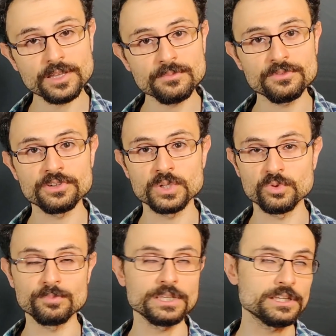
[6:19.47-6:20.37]
them, there
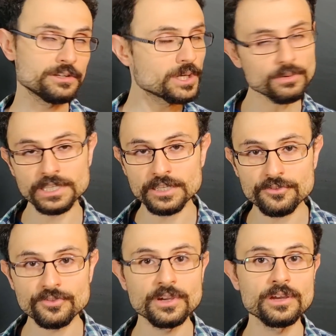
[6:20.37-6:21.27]
would be no
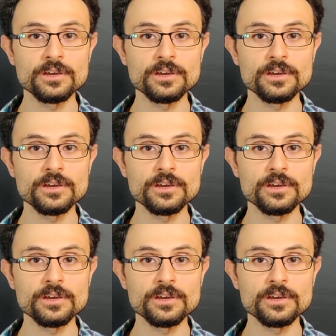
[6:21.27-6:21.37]
LEAF,